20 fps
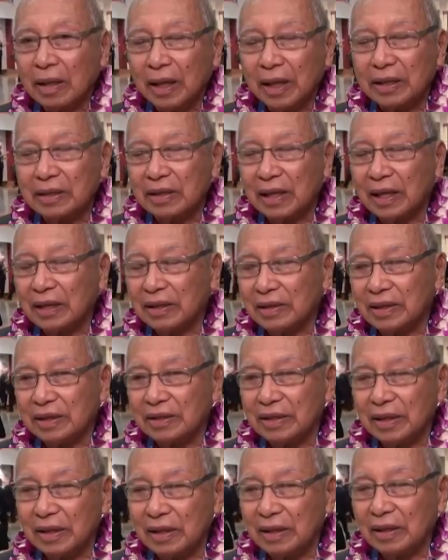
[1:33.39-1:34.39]
It's like
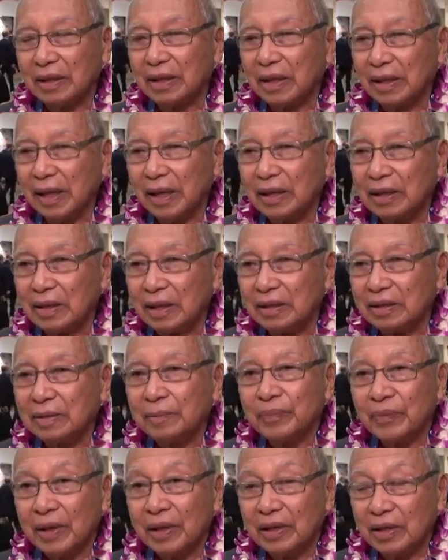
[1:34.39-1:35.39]
these illegal aliens.
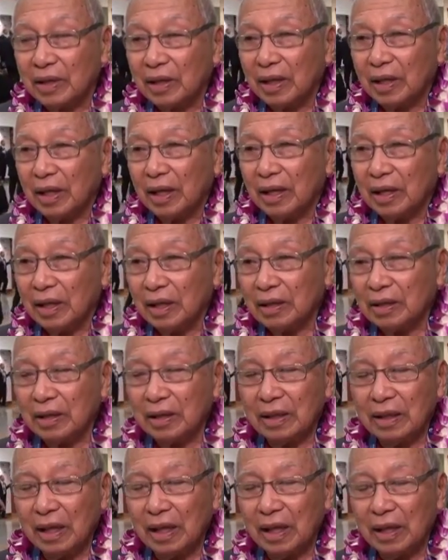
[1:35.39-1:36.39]

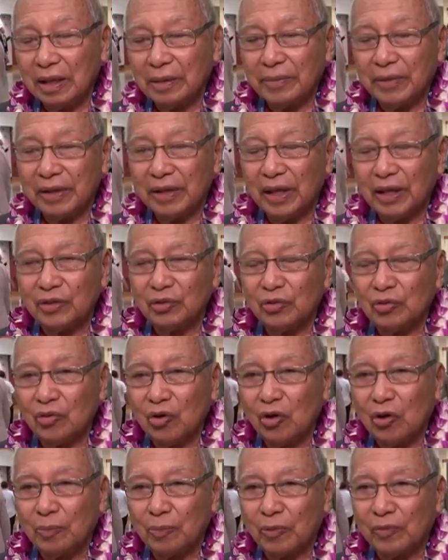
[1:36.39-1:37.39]
The uh, immigration
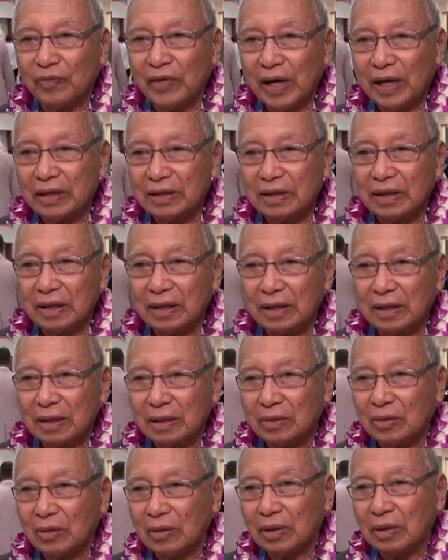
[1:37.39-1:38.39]
law provides that
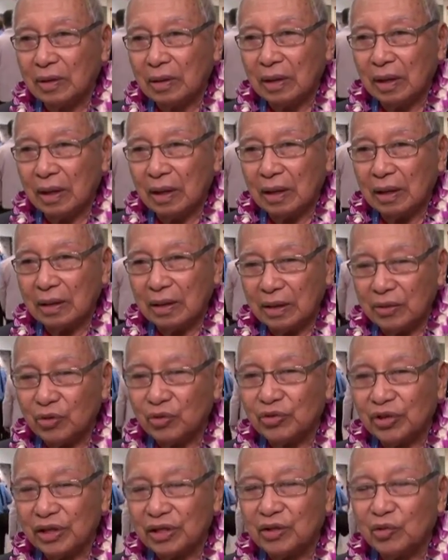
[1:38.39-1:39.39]

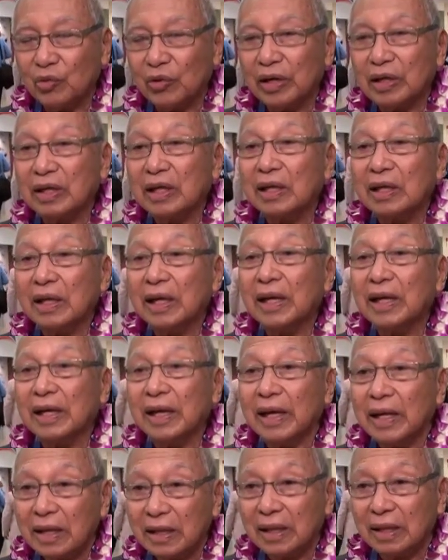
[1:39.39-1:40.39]
uses the word illegal
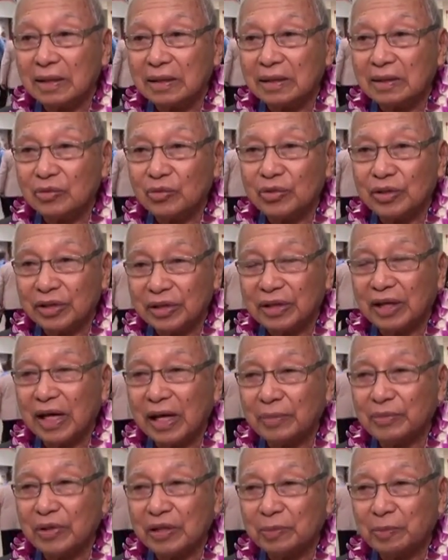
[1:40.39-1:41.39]
aliens to
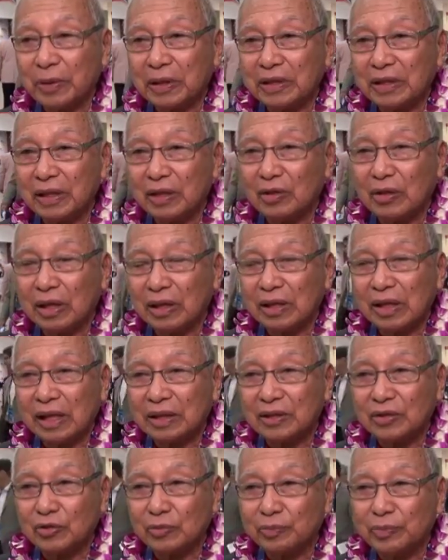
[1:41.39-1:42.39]
describe these particular
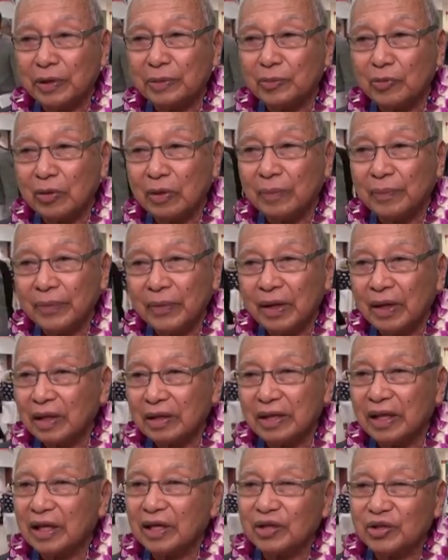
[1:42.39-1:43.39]
classes of people.
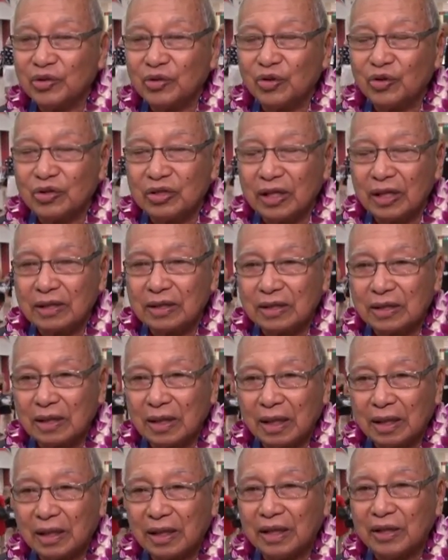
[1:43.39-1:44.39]
There is no such
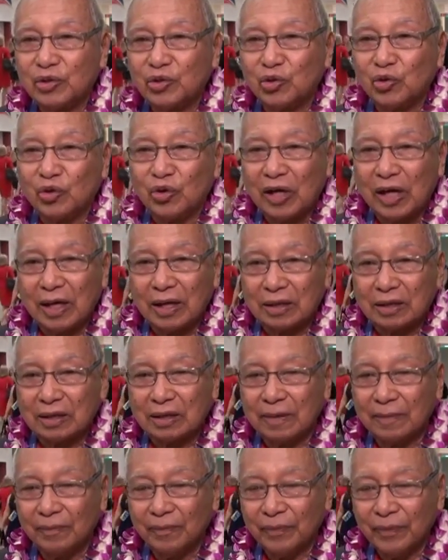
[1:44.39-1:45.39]
uh, creature as
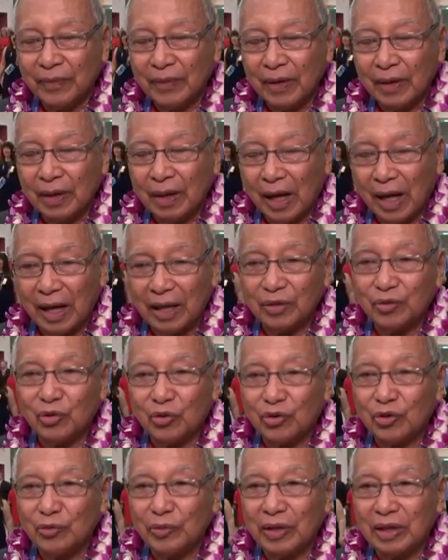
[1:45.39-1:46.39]

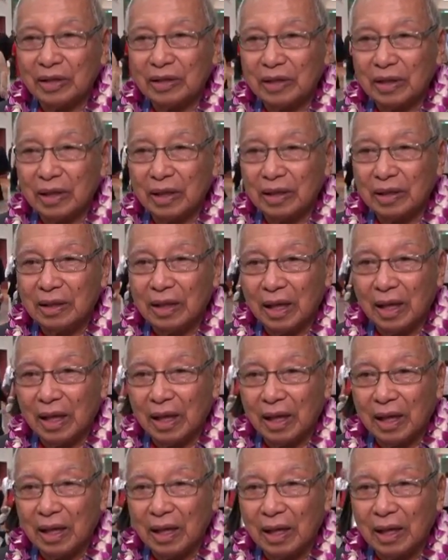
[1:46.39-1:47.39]
undocumented
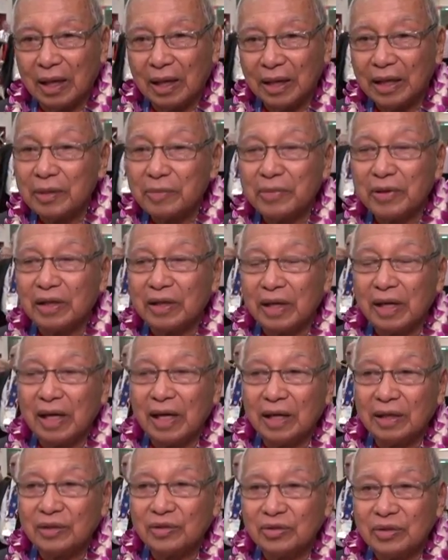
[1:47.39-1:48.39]
uh,
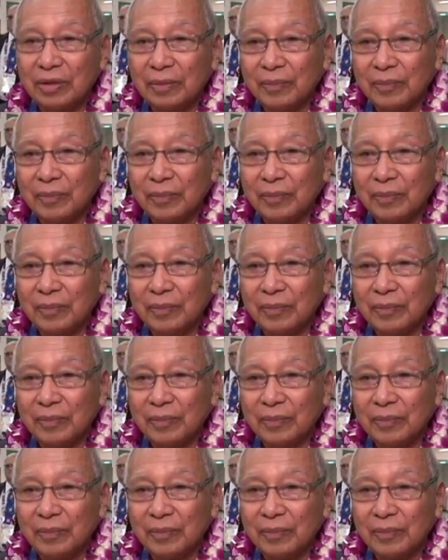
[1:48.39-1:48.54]
immigrants.